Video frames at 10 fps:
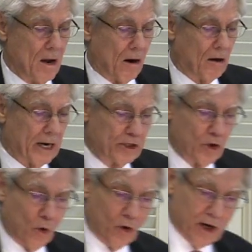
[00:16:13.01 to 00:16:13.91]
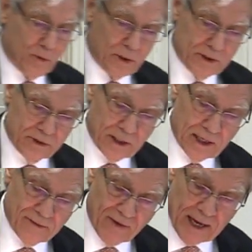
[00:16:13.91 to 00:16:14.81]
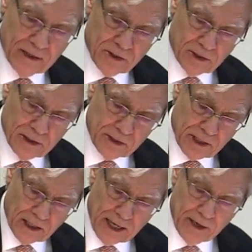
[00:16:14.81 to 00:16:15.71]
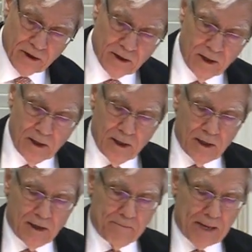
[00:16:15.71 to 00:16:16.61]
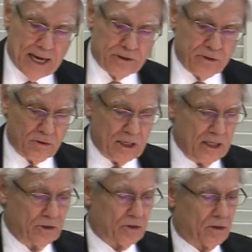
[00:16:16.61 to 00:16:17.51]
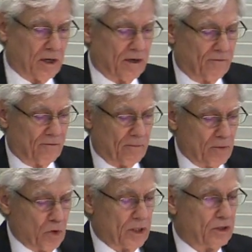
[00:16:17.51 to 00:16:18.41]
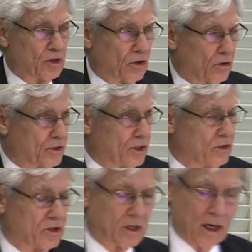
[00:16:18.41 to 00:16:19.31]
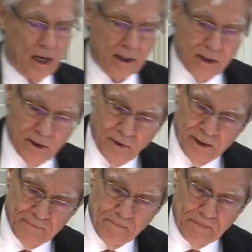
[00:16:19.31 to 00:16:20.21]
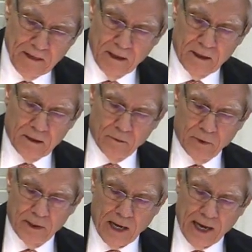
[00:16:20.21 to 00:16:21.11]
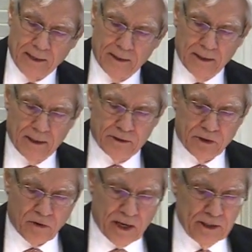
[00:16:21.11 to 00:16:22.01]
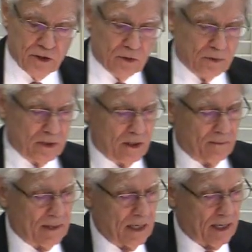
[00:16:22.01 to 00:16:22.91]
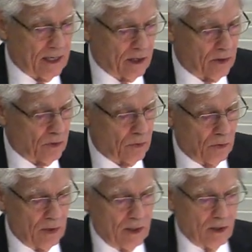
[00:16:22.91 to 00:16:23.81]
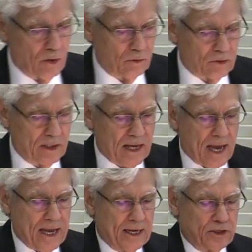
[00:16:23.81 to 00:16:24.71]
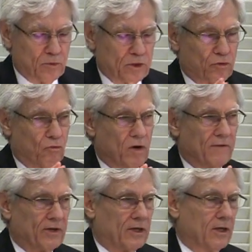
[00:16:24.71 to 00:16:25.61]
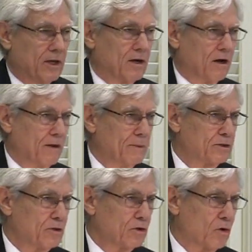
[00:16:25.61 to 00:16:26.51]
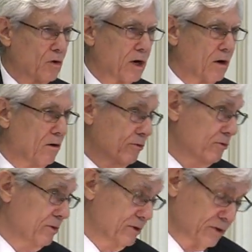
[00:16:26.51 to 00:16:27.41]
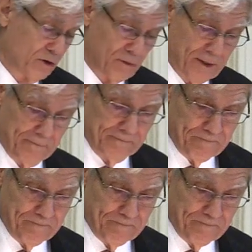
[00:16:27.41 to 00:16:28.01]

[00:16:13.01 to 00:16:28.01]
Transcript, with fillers: R.A. Torrey was an evangelist and later a pastor teacher of the Moody Church in Chicago. And one night, a stranger was in the meeting who, whose gaze was riveted on Mr. Torrey all through his sermon.